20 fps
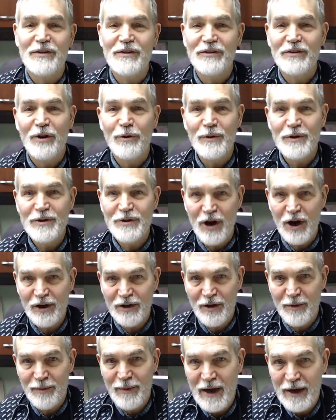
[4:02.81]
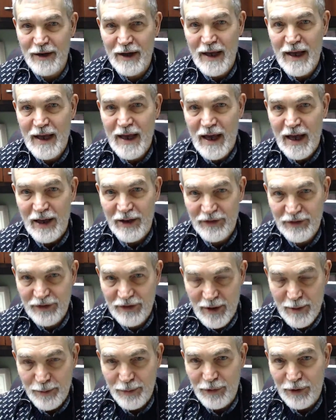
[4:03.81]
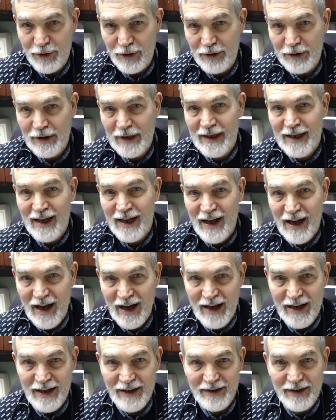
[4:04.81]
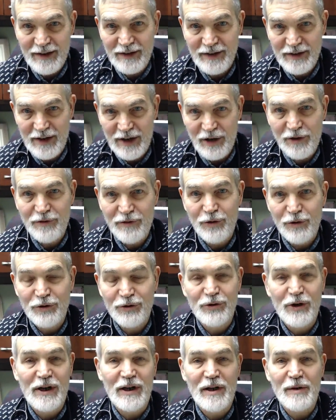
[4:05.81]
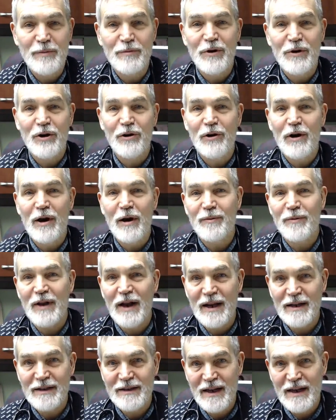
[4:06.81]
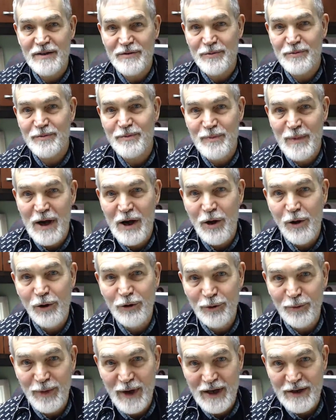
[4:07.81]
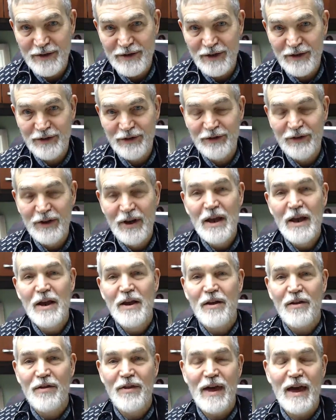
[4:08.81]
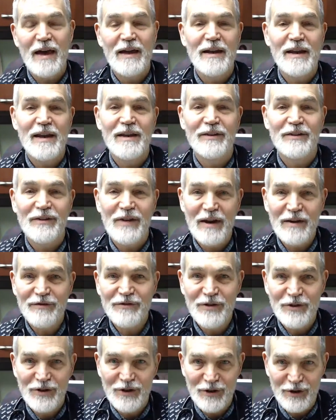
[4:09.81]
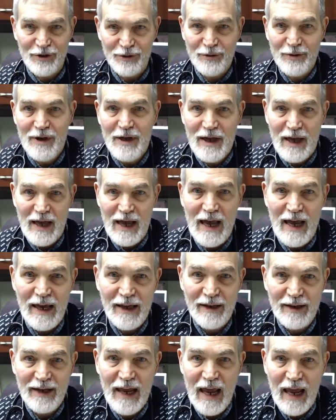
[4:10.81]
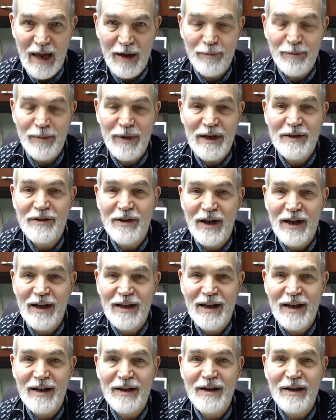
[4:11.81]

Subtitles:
And so we talked about a simple high-intensity interval training program that I teach my older patients that is safe to do and can be done